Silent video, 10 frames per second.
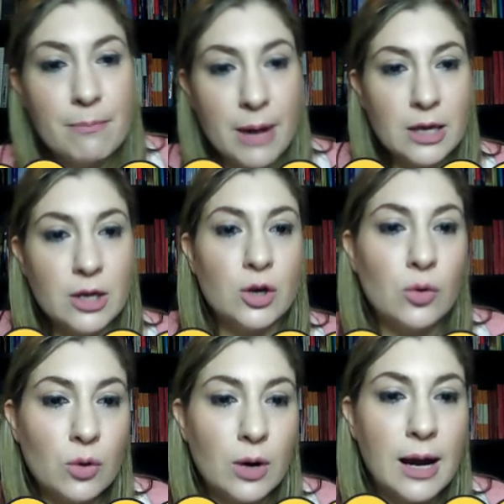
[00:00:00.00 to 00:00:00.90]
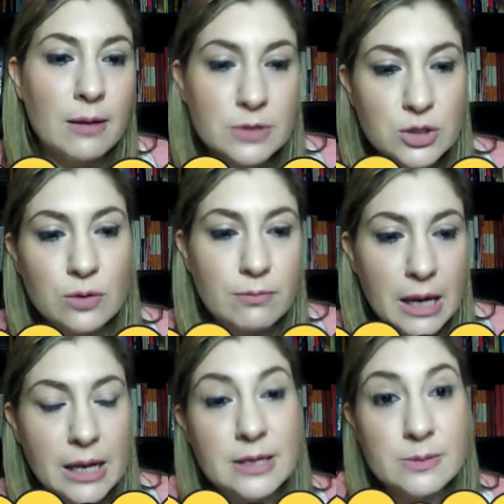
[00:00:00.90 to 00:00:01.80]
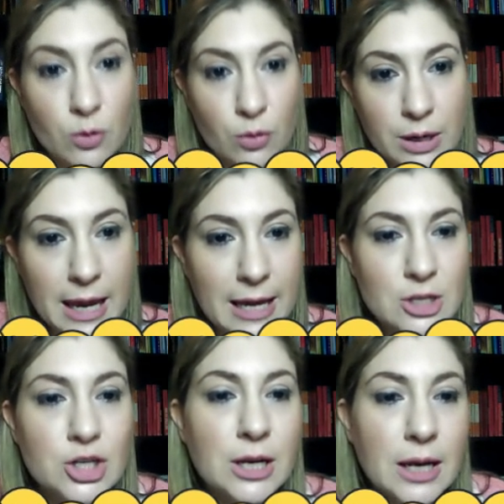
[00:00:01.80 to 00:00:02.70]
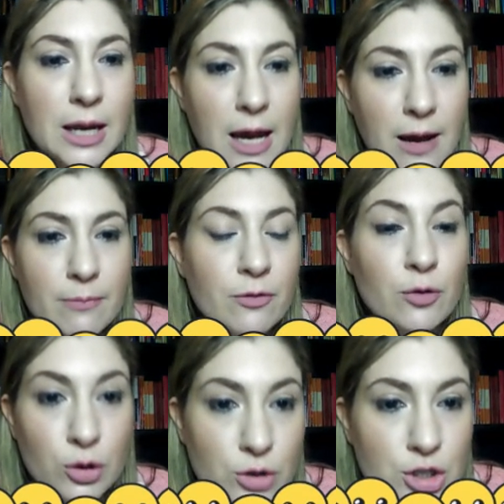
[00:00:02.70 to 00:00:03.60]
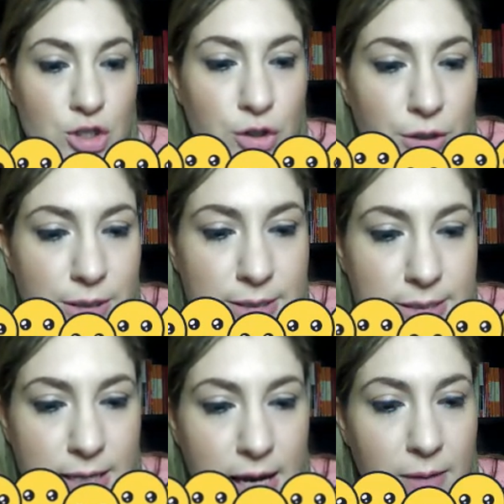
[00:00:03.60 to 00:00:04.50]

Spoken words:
make your Zoom meetings more engaging for your students,